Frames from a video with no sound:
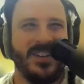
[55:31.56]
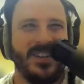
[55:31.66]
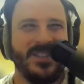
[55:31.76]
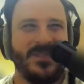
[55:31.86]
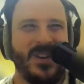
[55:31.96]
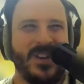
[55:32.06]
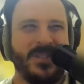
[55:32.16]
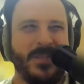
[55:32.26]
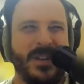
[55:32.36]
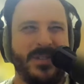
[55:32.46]
these
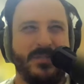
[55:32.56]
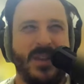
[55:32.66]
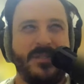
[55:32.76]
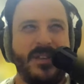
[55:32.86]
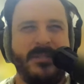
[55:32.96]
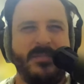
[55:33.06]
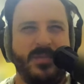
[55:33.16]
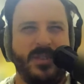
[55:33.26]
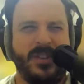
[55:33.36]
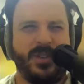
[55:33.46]
various menus, but I think people
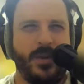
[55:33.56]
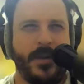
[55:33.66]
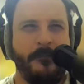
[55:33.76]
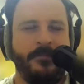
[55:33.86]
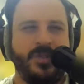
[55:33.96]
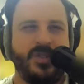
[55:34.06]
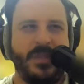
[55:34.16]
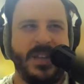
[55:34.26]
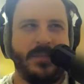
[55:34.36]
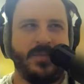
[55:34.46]
will enjoy just
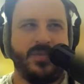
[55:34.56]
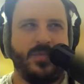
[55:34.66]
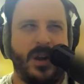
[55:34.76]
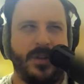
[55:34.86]
being able to wander,